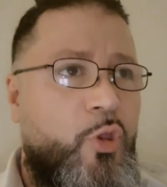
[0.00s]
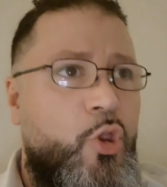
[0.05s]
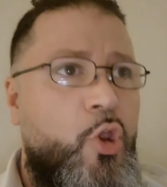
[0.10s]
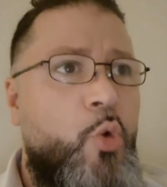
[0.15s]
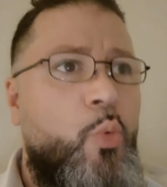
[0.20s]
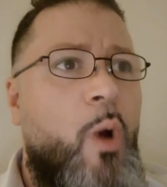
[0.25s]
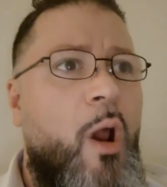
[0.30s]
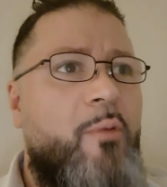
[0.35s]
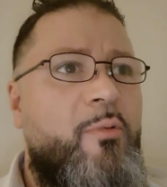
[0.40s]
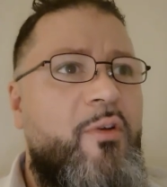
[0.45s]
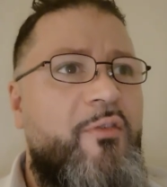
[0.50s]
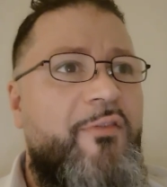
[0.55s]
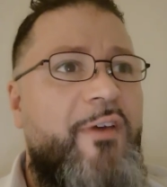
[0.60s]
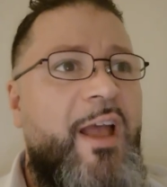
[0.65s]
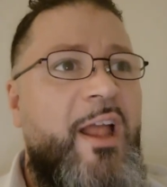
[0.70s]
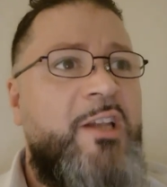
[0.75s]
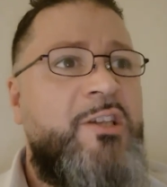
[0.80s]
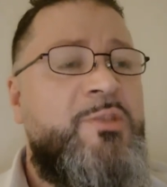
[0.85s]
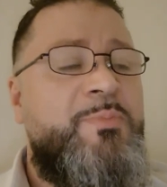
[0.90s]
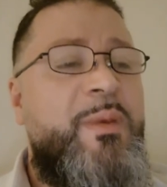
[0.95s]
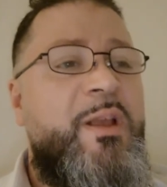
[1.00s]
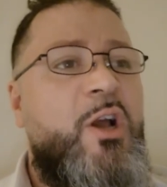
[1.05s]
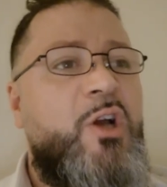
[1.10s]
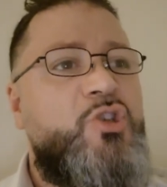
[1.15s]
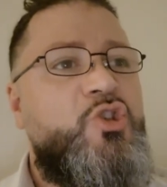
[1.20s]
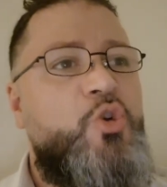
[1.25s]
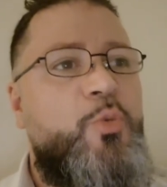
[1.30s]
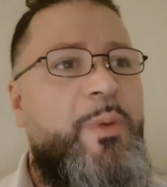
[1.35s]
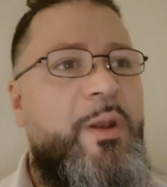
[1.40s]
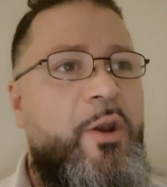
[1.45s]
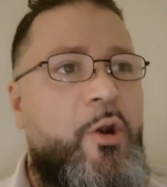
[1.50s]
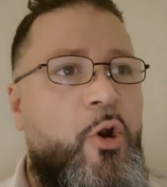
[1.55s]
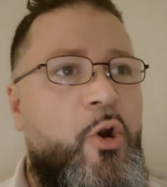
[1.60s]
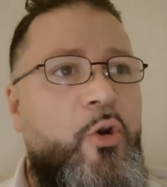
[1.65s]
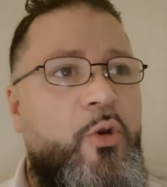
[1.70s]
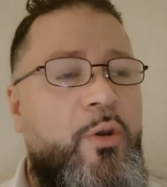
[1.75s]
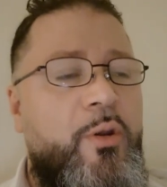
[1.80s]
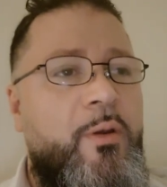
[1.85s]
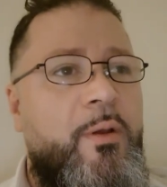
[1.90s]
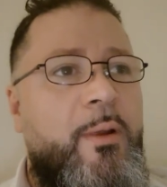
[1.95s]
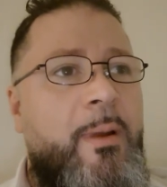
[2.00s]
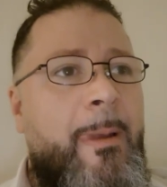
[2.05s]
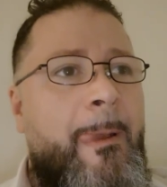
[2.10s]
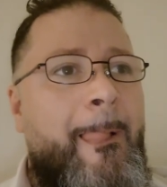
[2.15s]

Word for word: You want revenge because you've been hurt.